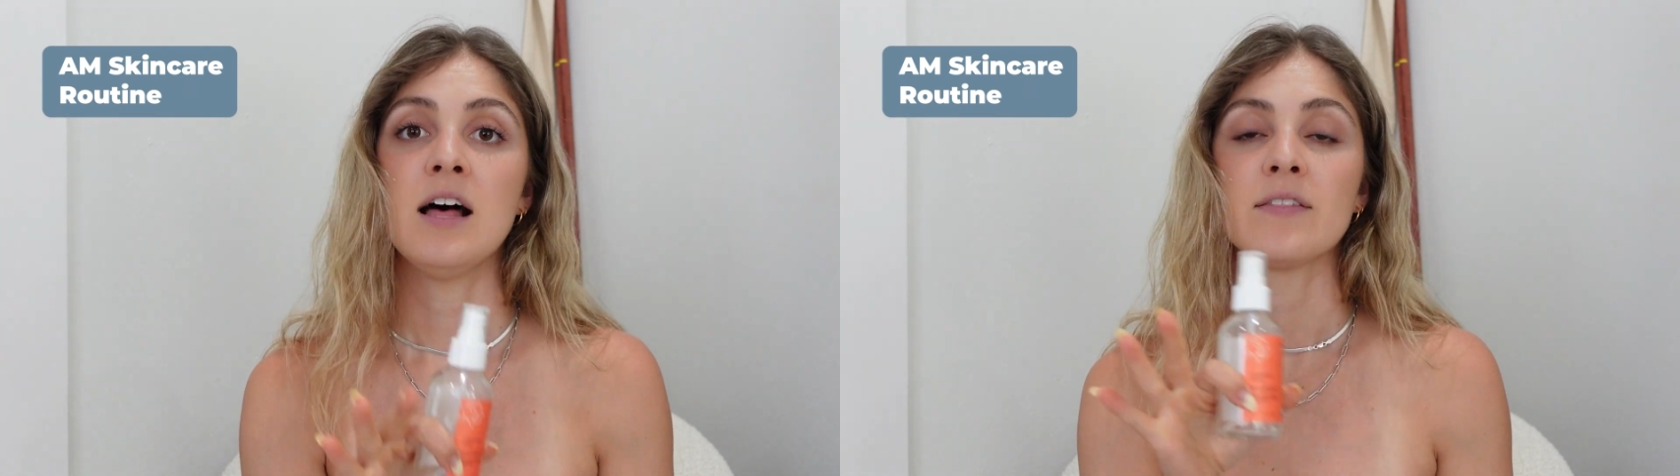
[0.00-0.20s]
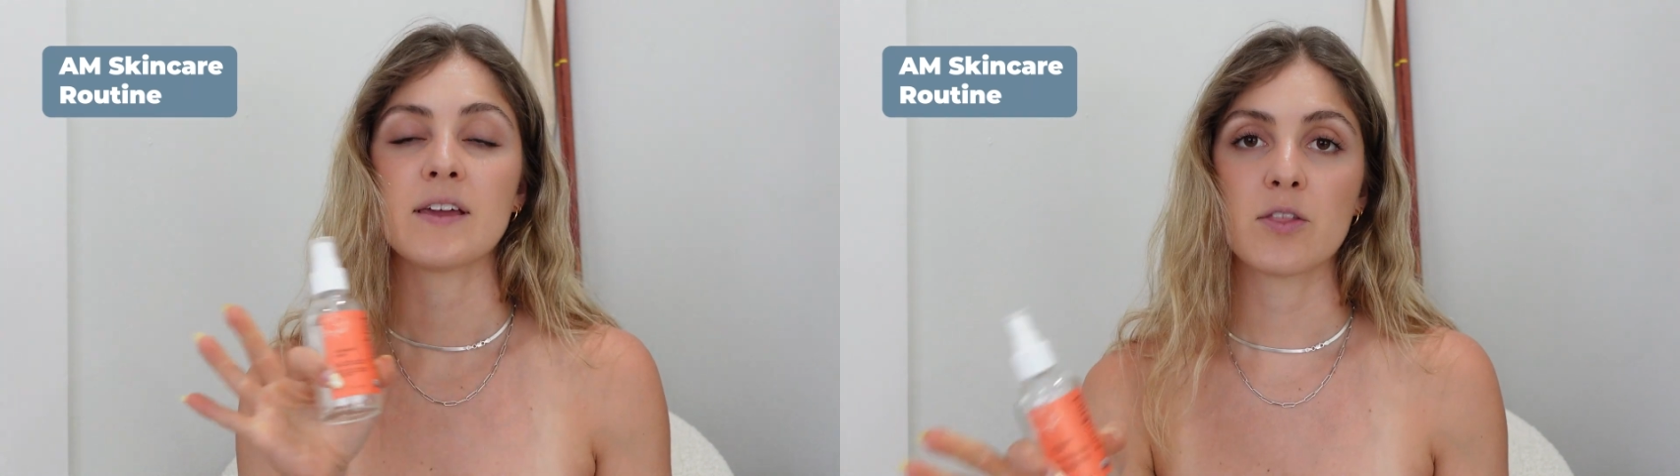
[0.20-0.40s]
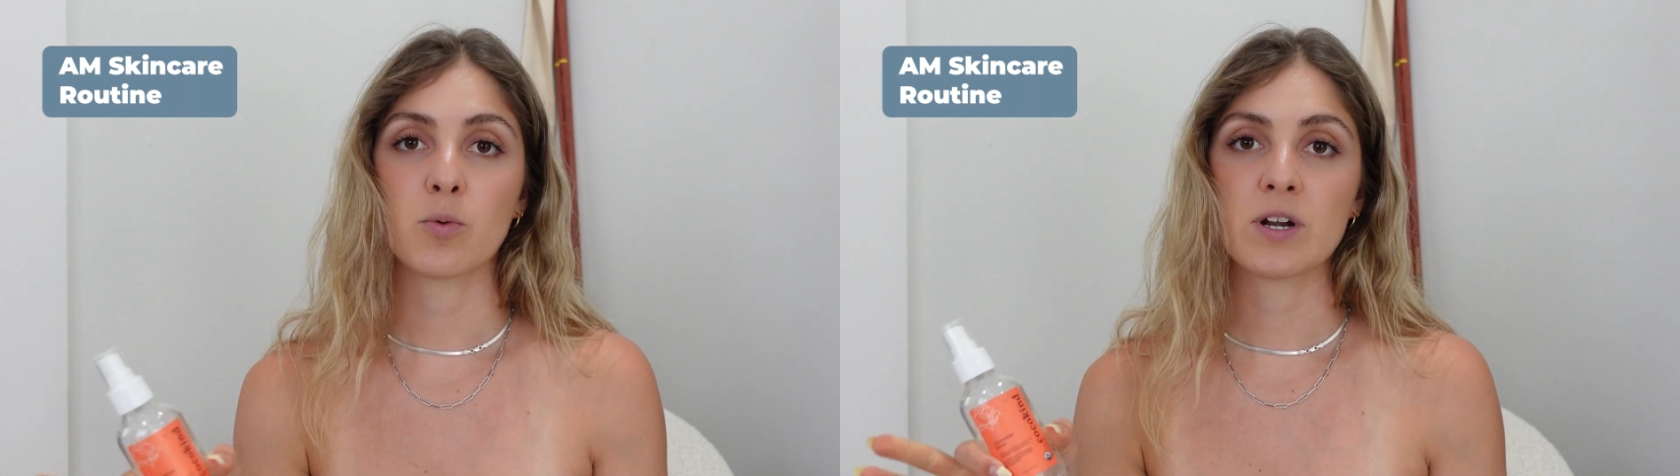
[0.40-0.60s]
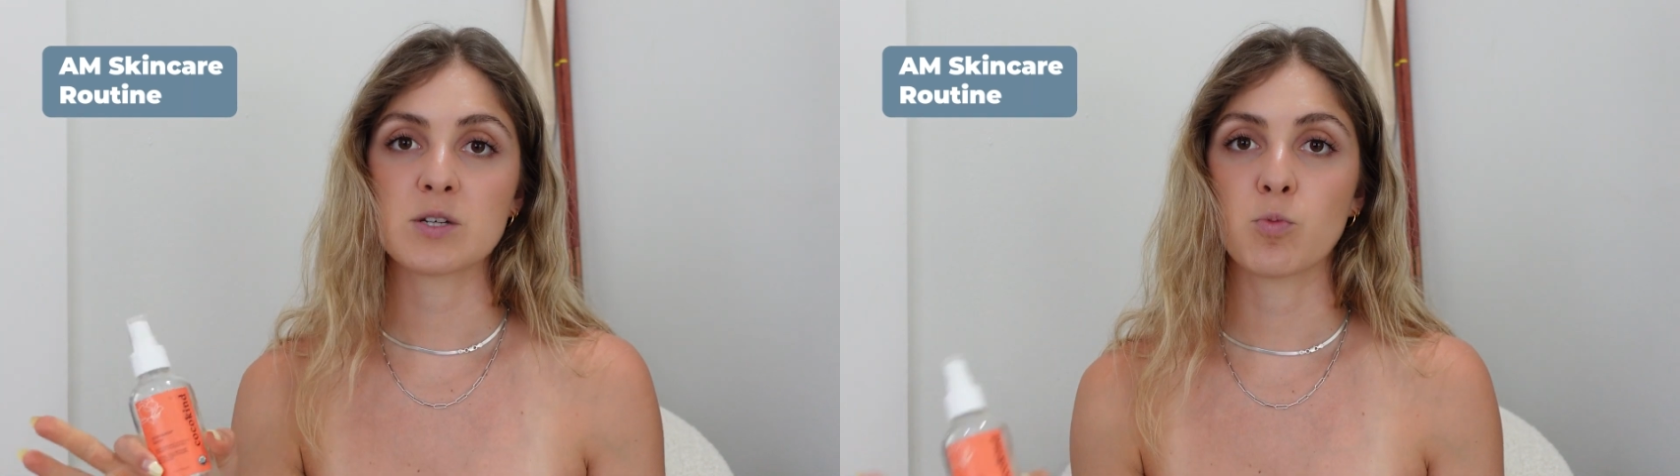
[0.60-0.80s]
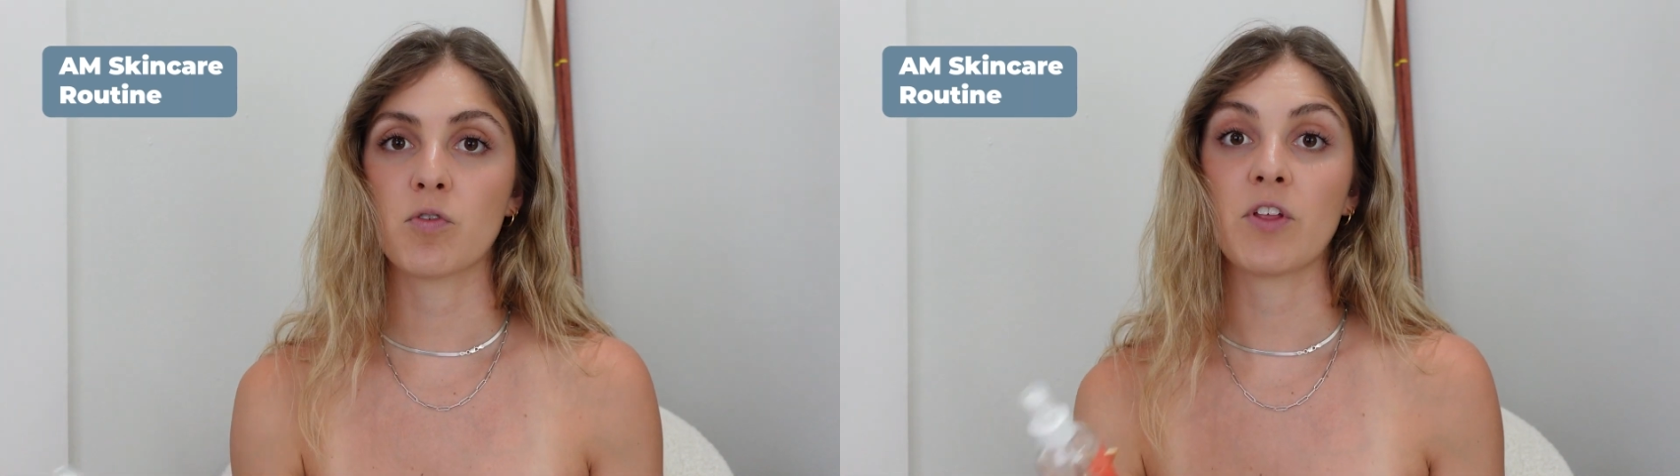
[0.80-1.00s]
The other one
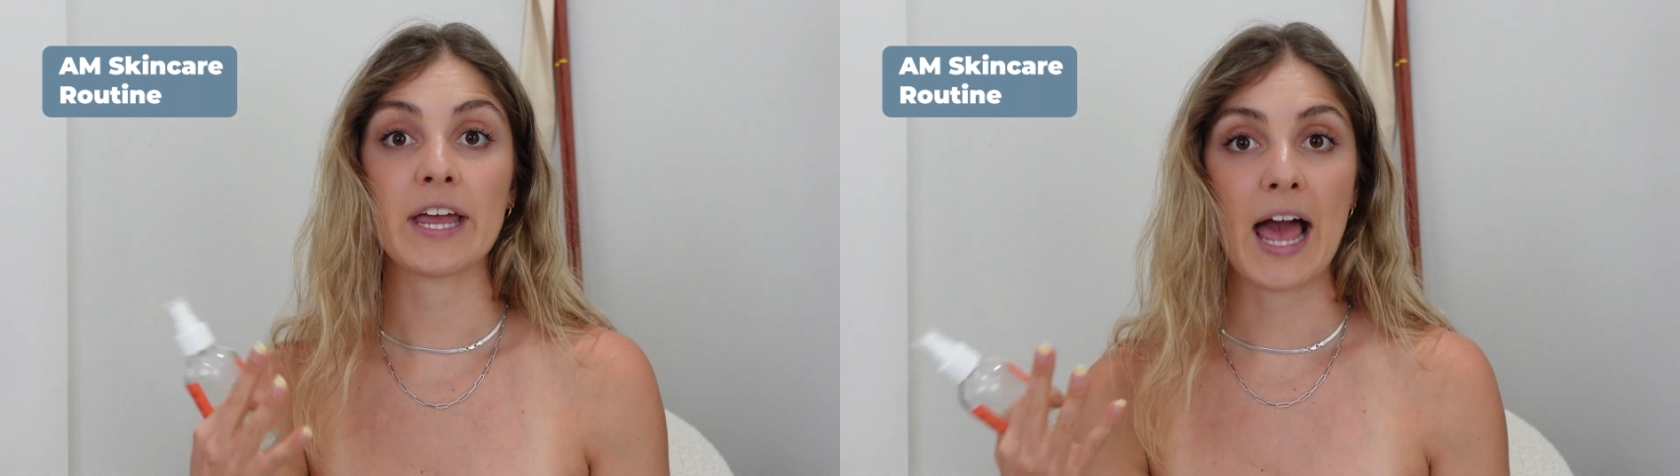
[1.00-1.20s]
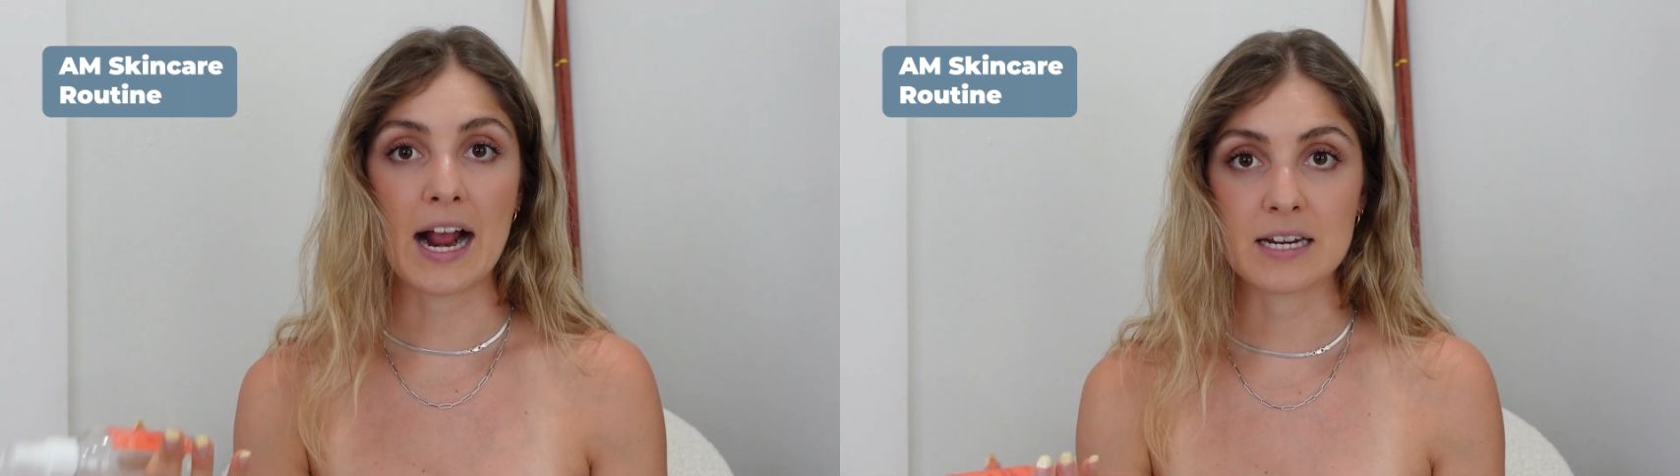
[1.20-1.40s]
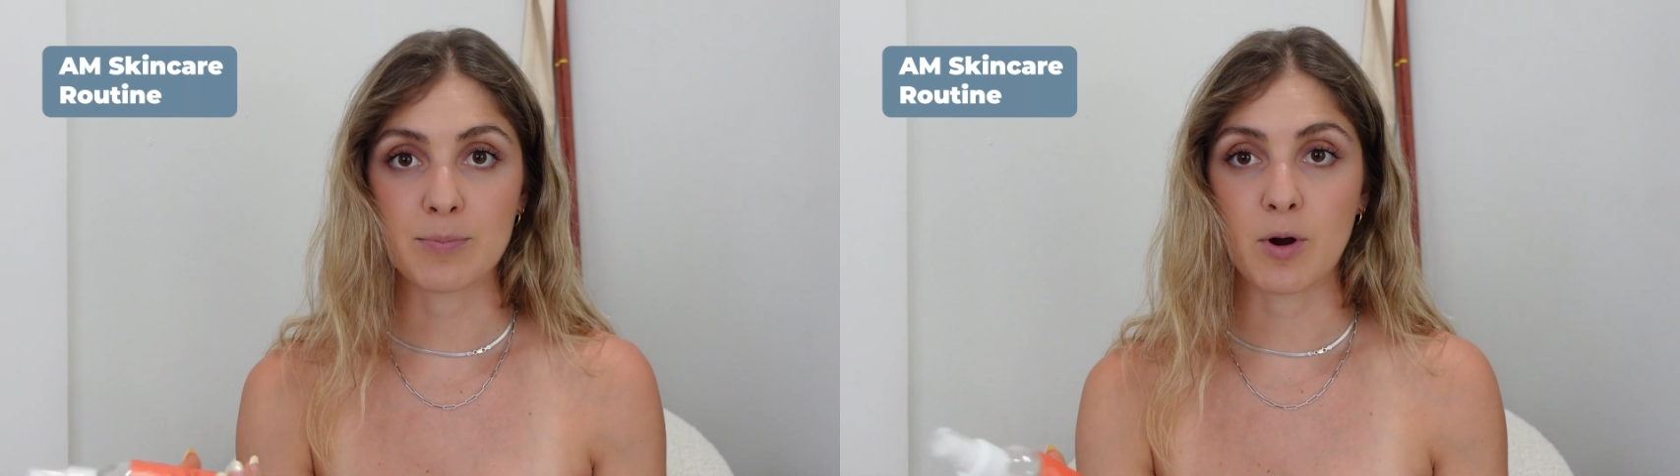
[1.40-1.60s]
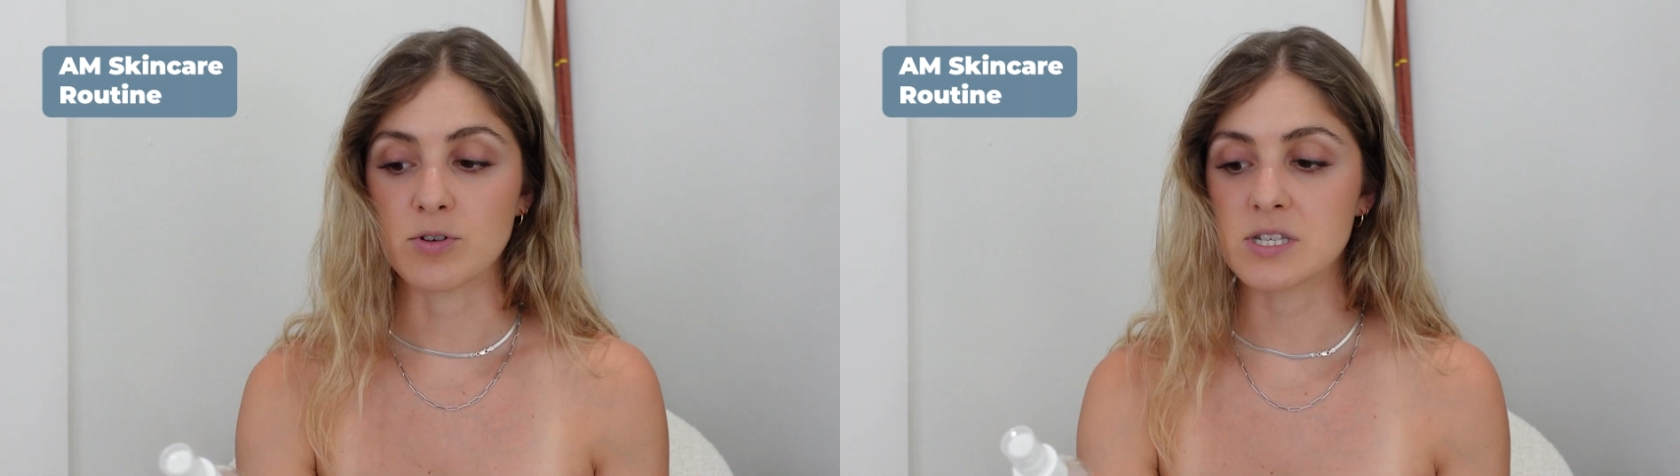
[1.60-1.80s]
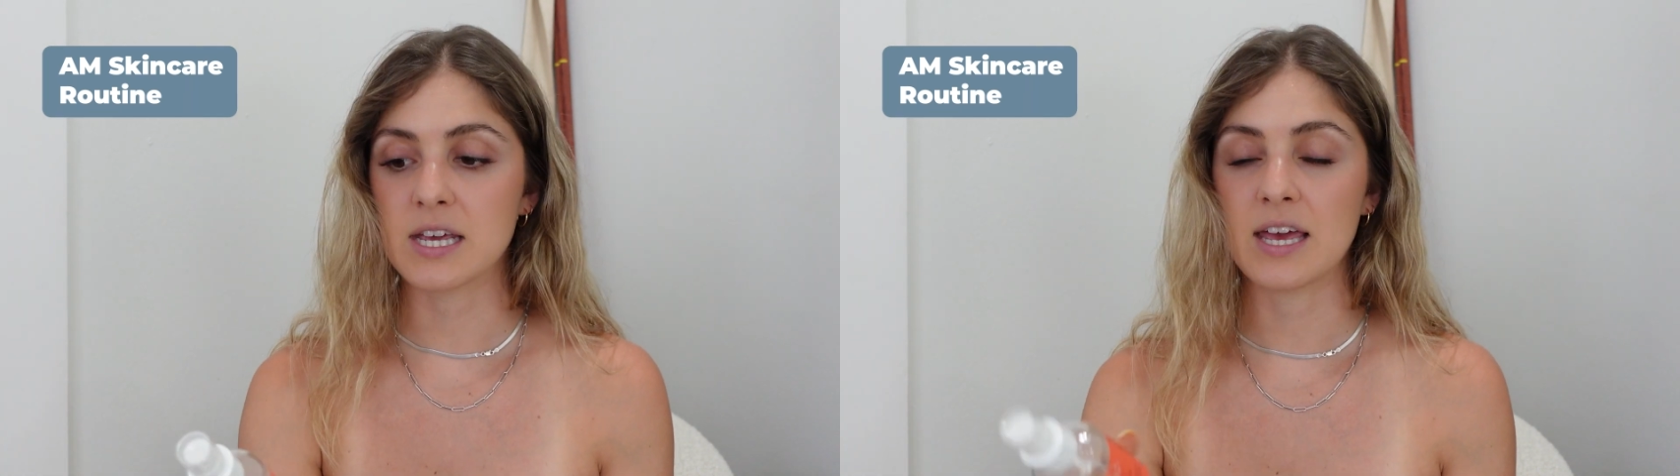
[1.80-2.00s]
is more for like acne
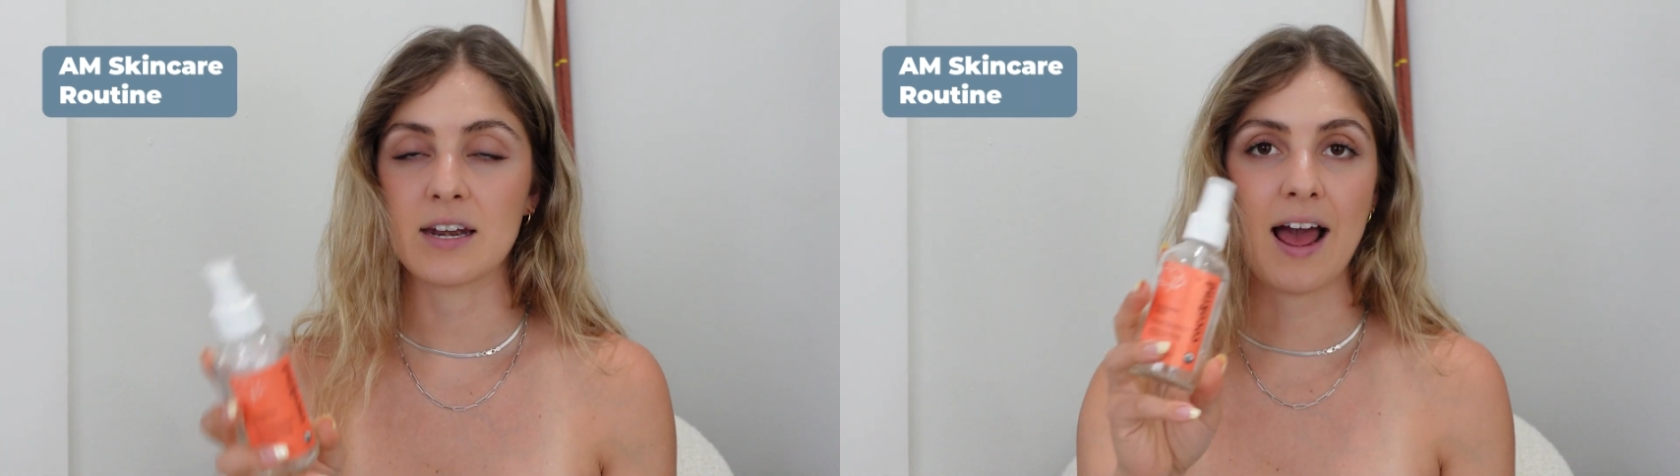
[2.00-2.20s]
prone skin.